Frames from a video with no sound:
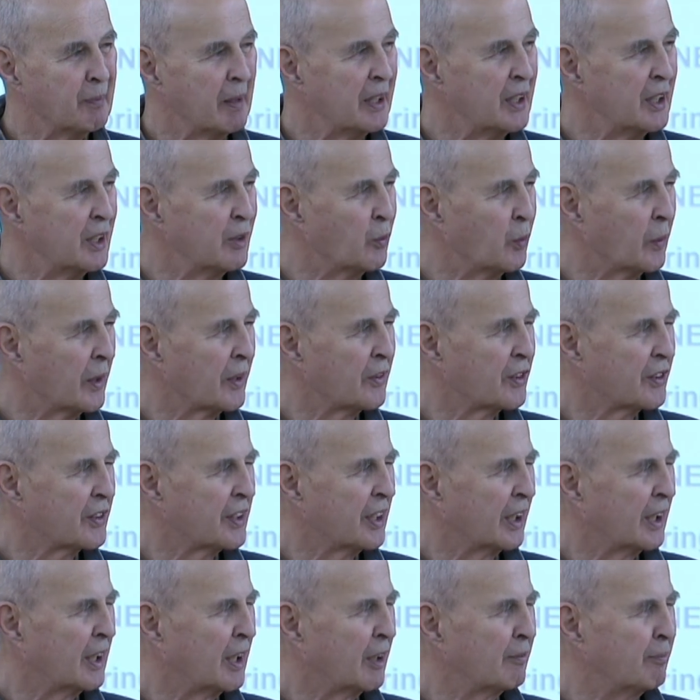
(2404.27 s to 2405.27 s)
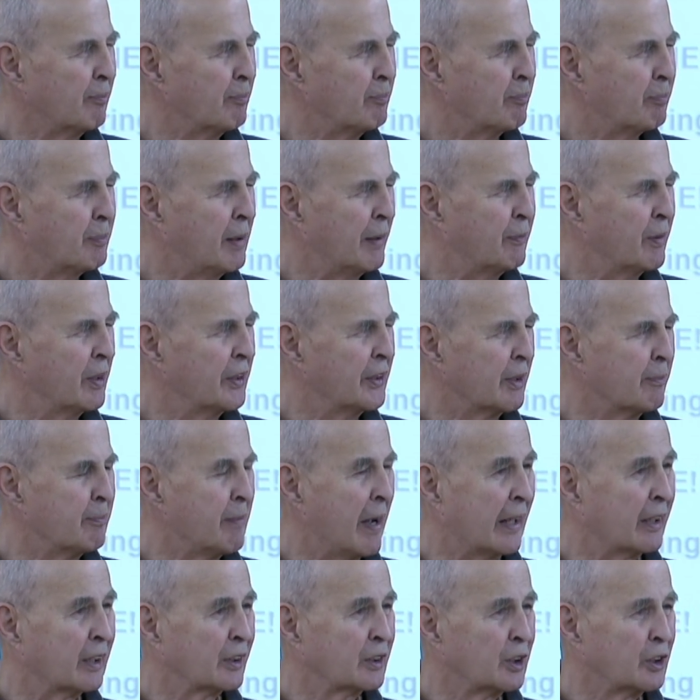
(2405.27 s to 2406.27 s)
meeting with uh, people in the
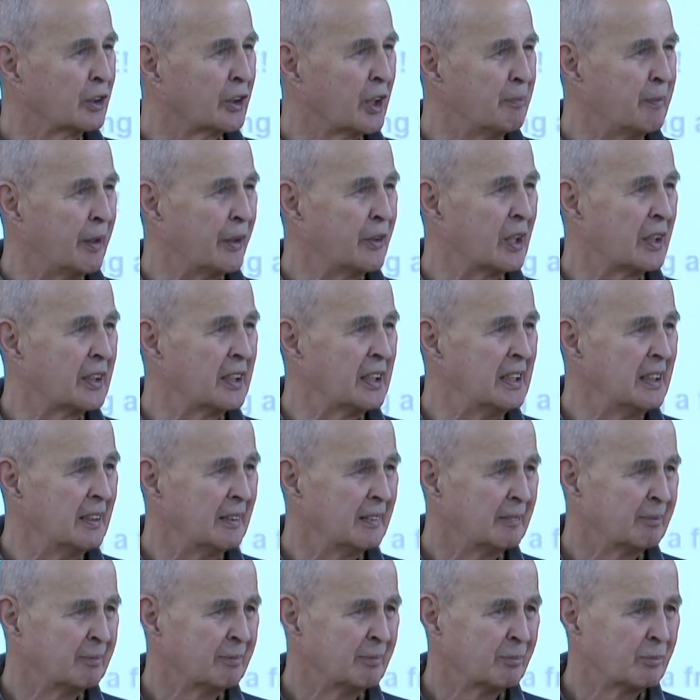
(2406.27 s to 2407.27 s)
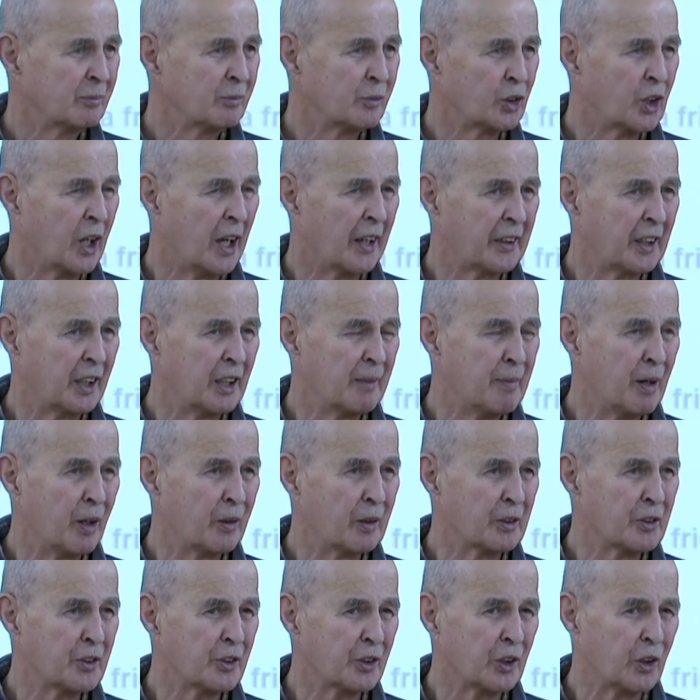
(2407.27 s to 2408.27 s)
medical community, talking about
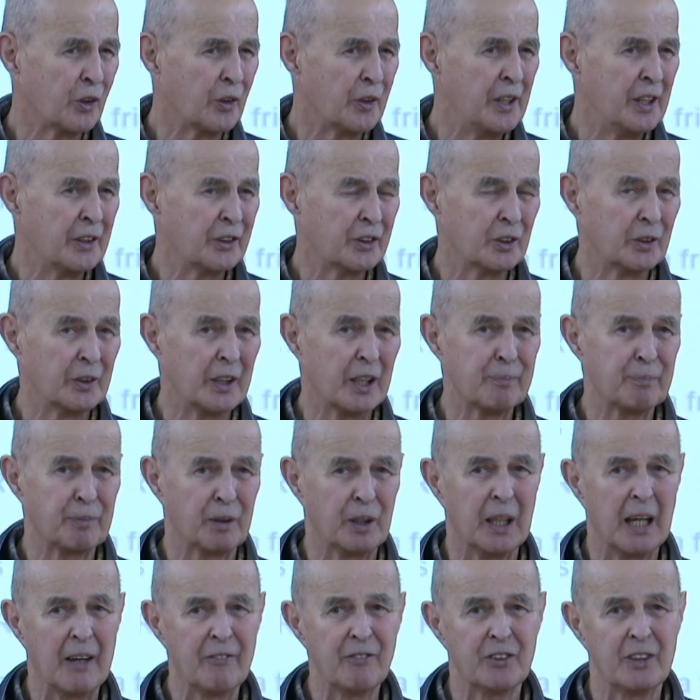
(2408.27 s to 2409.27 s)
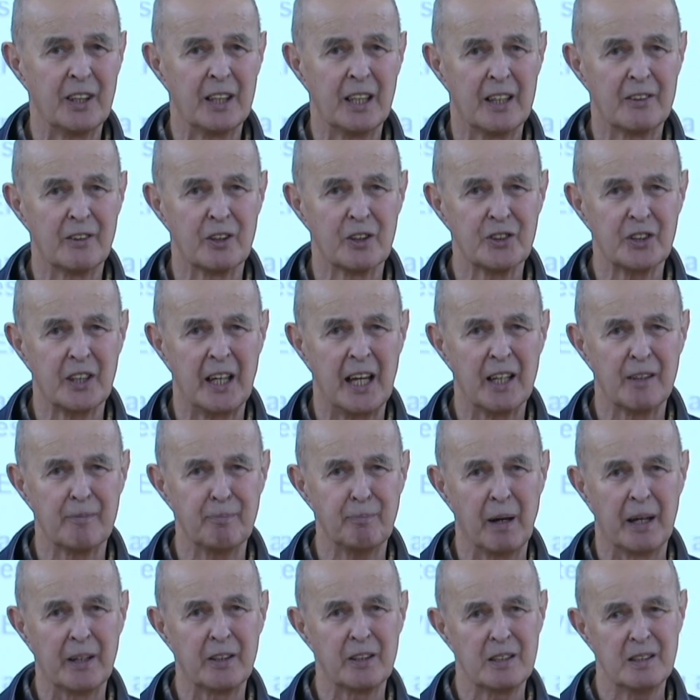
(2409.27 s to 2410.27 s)
his story so that perhaps they understand
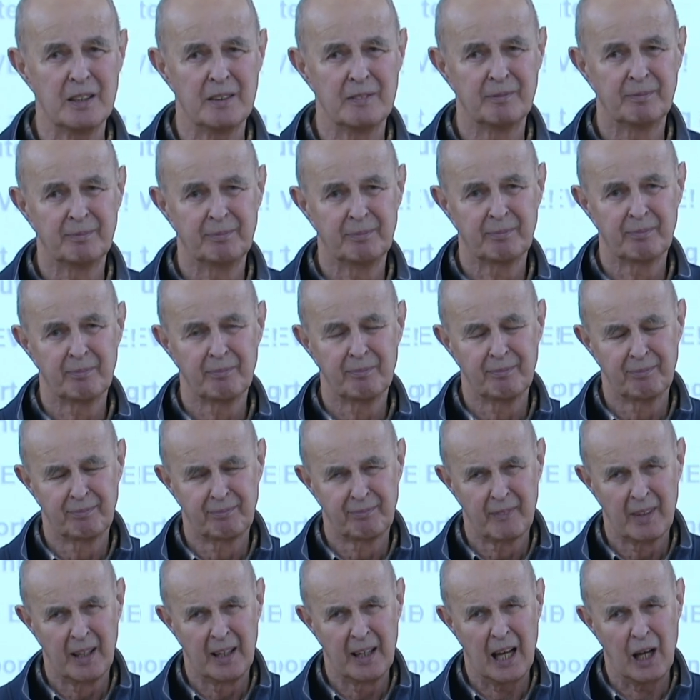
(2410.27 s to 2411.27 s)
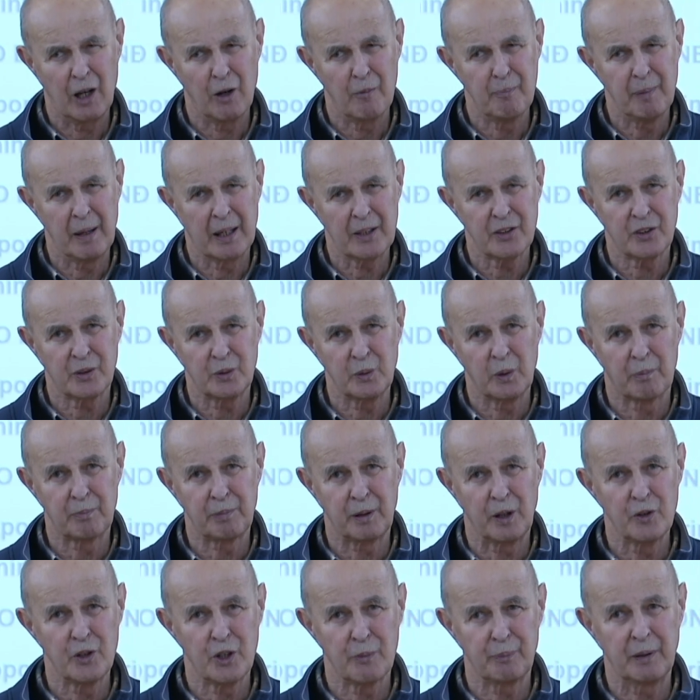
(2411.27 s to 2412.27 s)
better how best to
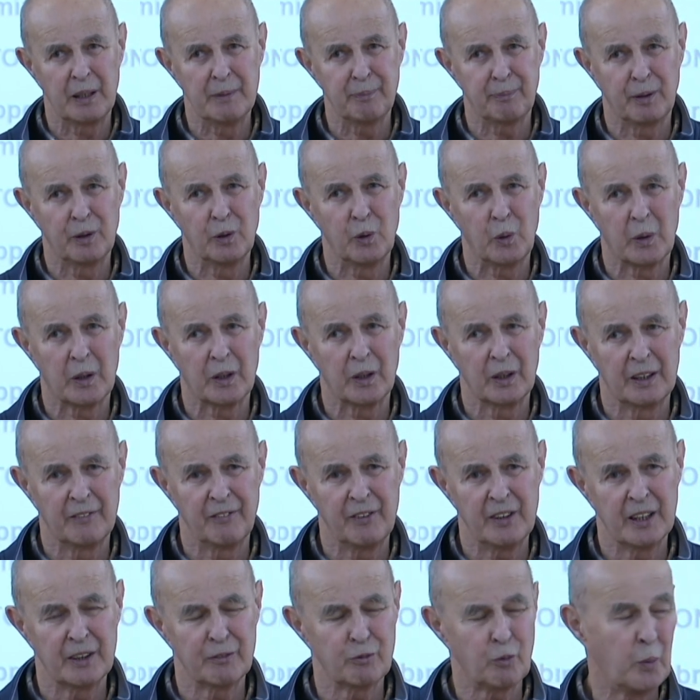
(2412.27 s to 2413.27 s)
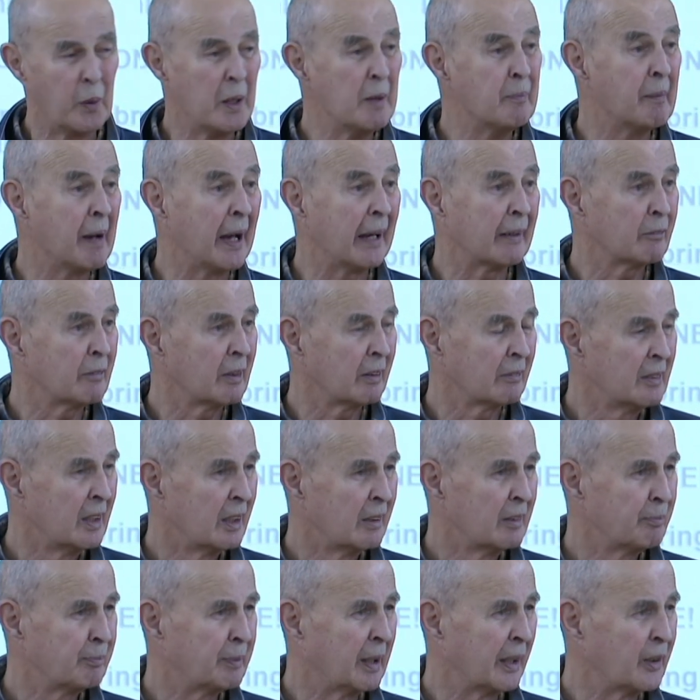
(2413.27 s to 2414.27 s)
approach people who are living it. We met,
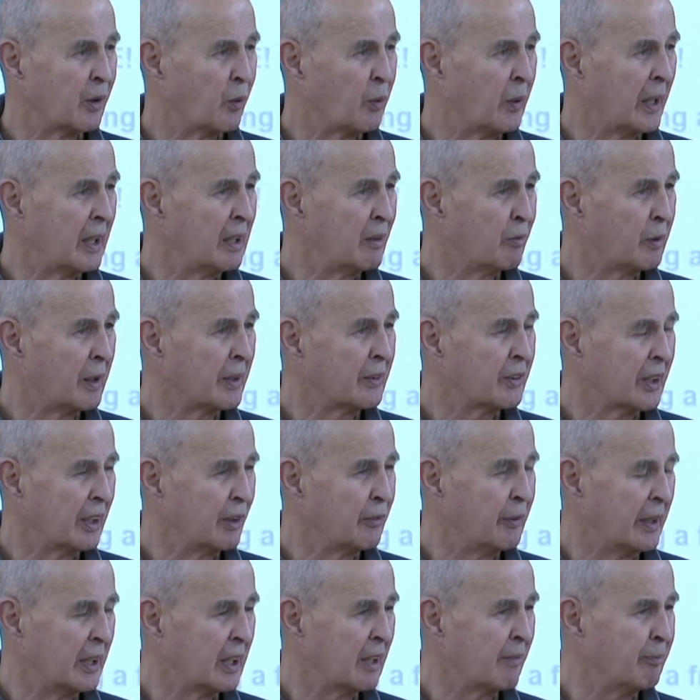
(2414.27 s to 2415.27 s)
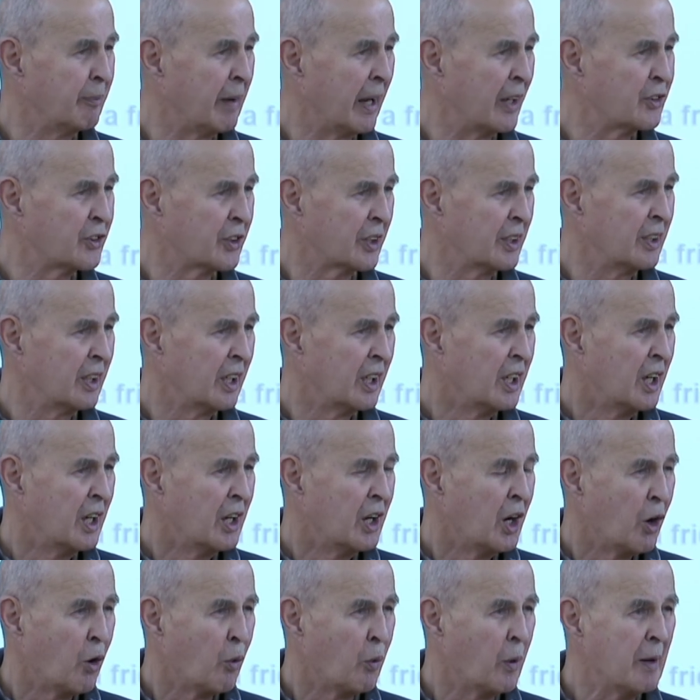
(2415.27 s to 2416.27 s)
by the way, one thing we didn't mention,
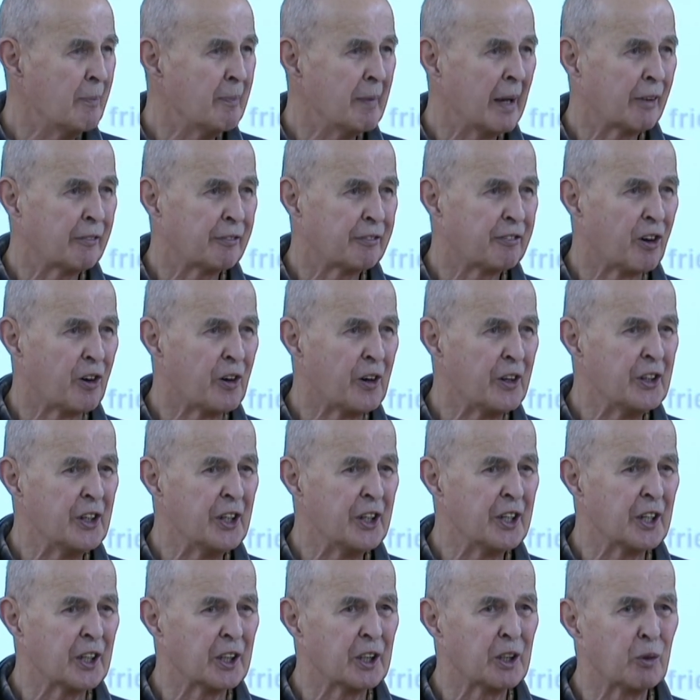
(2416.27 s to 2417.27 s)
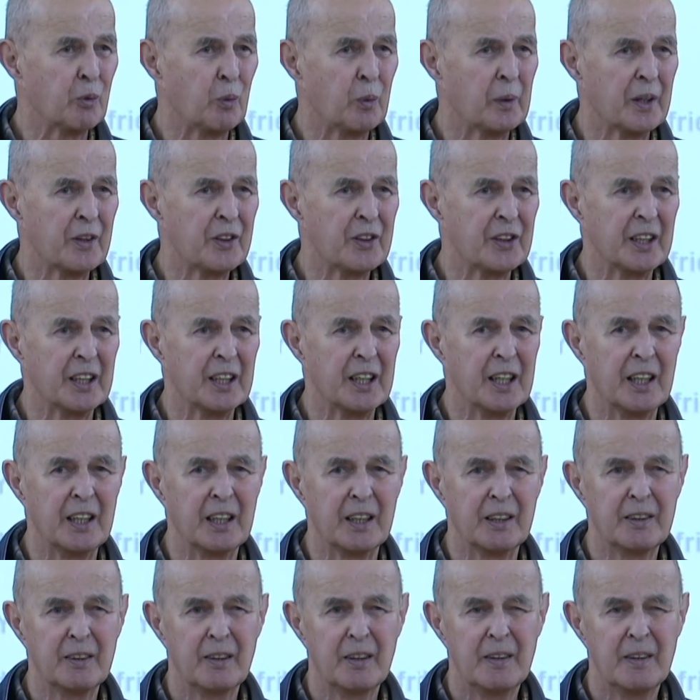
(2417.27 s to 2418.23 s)
we met for a year with uh,